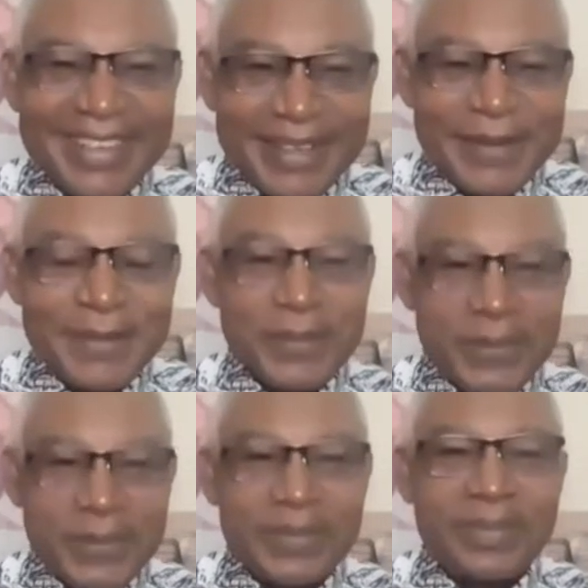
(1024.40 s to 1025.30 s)

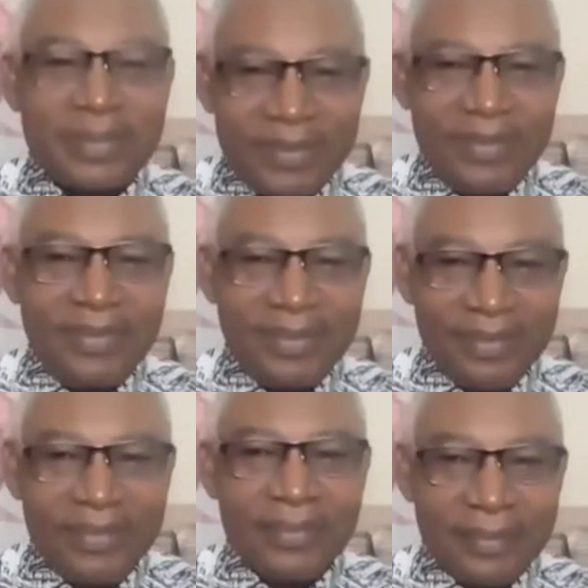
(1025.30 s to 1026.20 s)

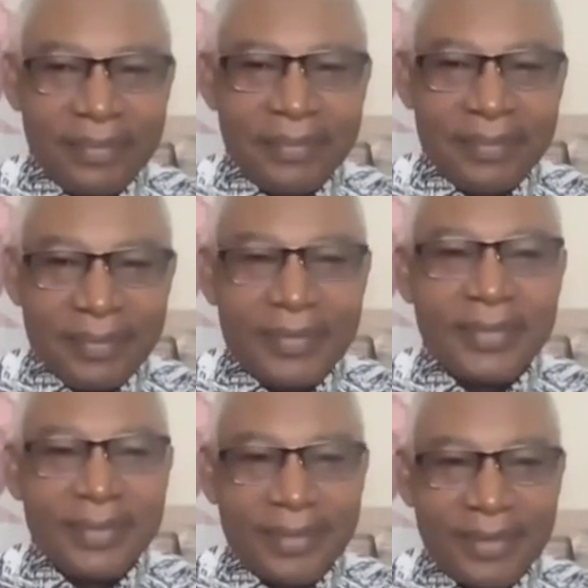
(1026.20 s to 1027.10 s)

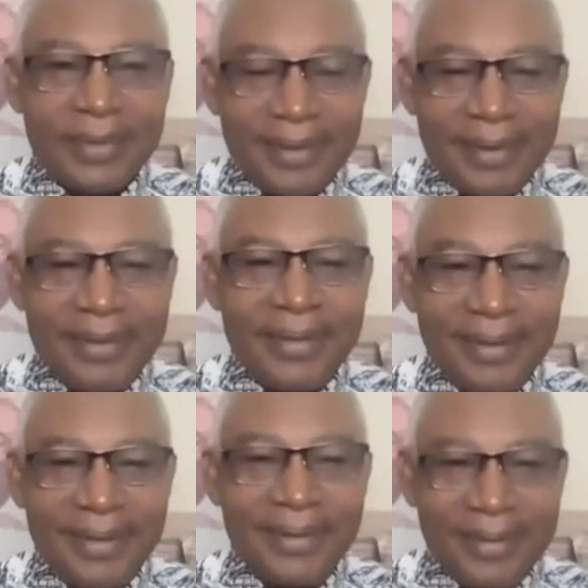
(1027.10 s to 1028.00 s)

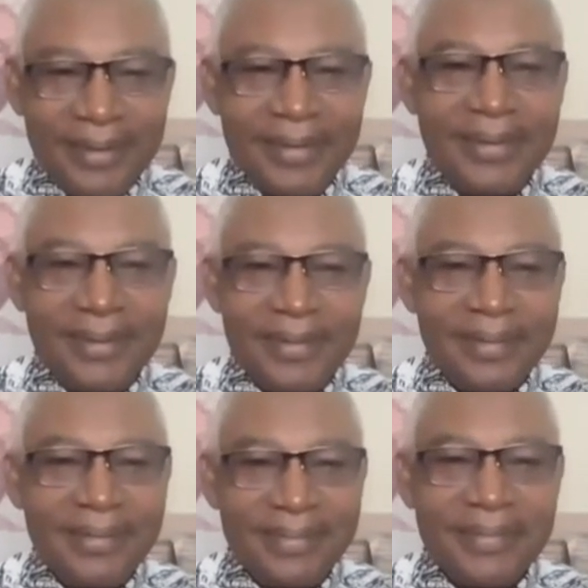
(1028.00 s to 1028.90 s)

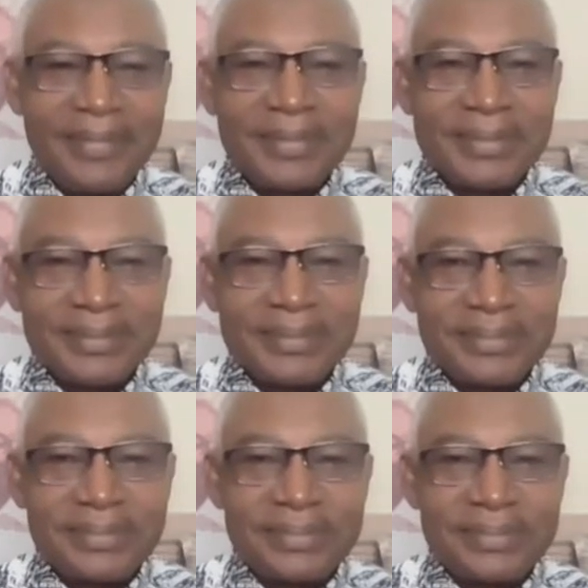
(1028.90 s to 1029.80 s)

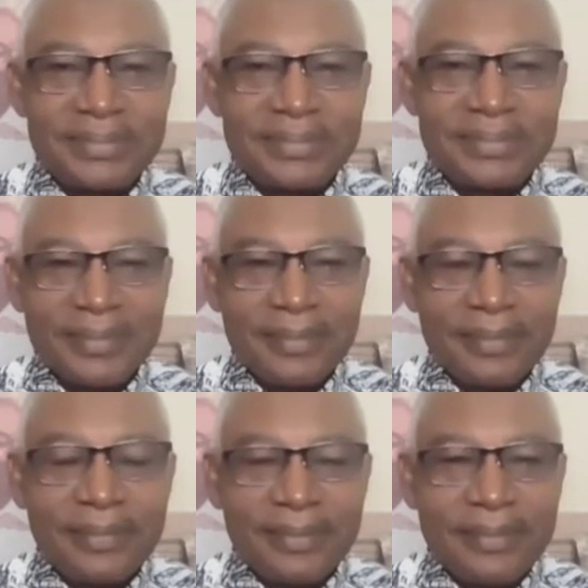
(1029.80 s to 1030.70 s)

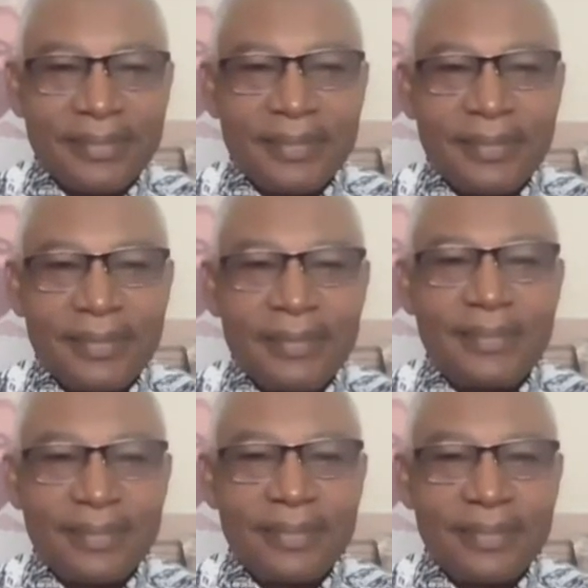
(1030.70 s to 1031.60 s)

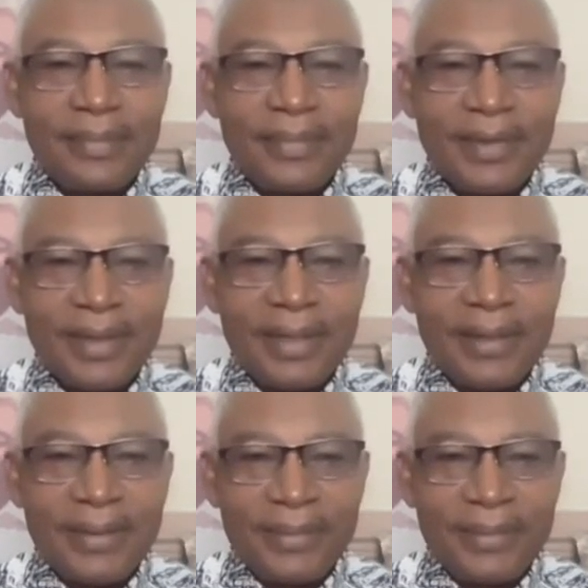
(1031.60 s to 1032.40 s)
[no speech]